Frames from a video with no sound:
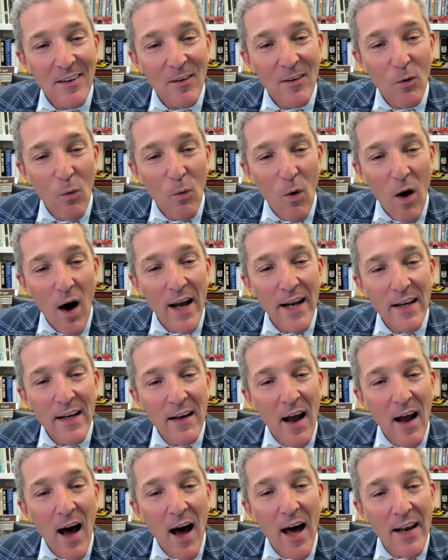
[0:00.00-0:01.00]
So why
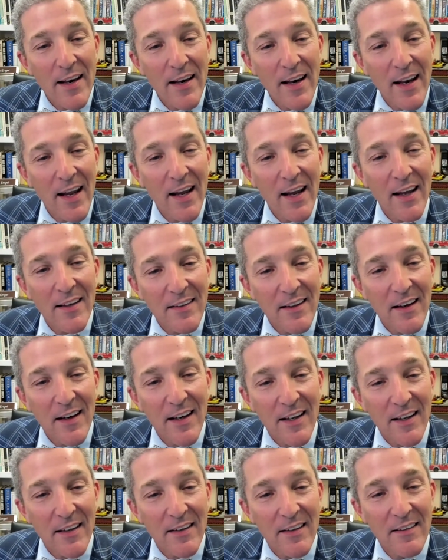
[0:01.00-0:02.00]
not
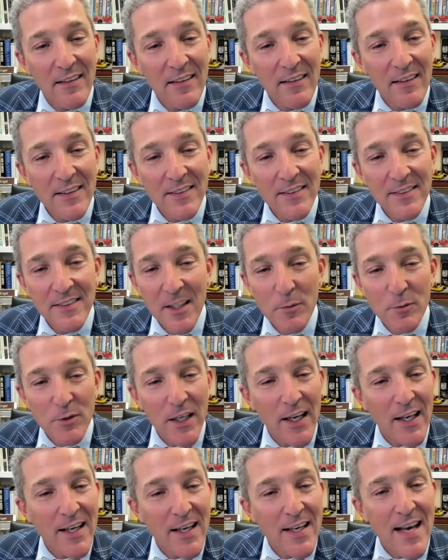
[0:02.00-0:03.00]
Nantucket? Seems
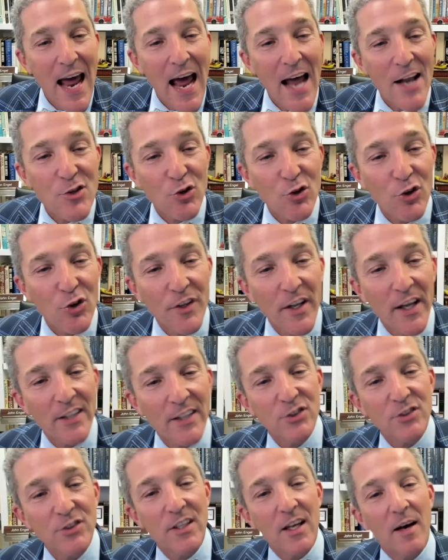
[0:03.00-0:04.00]
like a natural
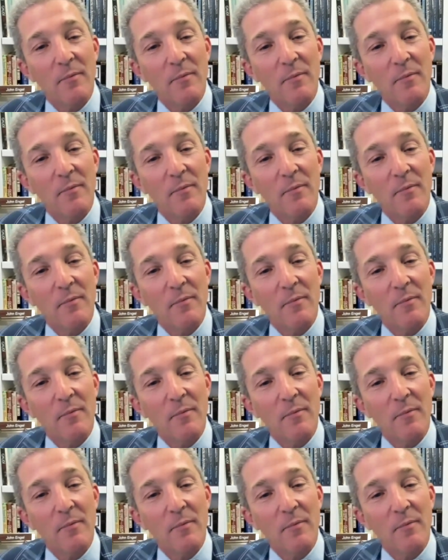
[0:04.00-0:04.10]
next step.